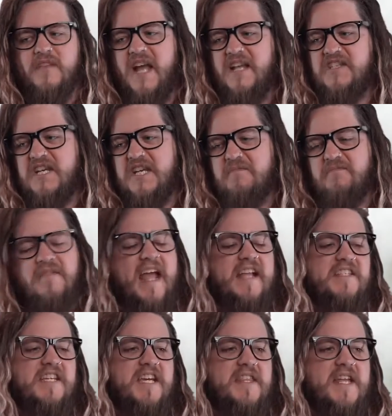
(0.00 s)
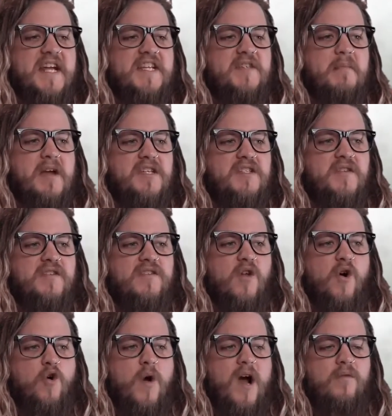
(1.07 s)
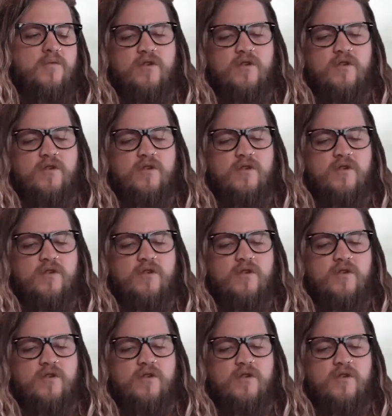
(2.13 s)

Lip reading: That's it, that's it. That is the best news in the whole wide